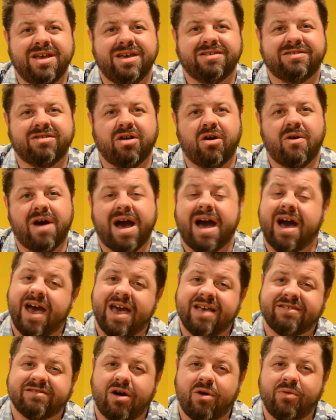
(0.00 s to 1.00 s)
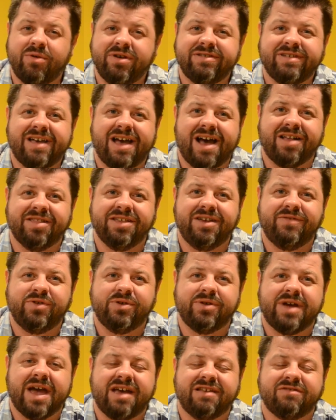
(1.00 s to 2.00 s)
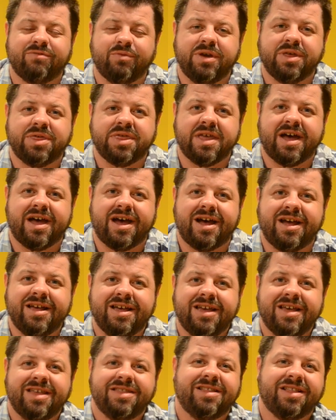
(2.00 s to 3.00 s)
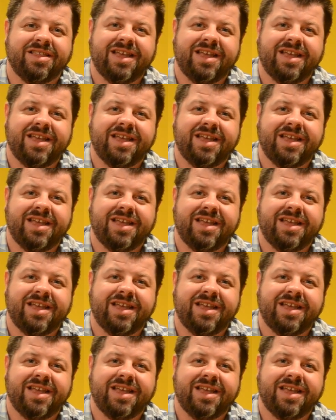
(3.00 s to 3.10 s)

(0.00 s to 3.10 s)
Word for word: So, as always, I'll leave you guys with uh, the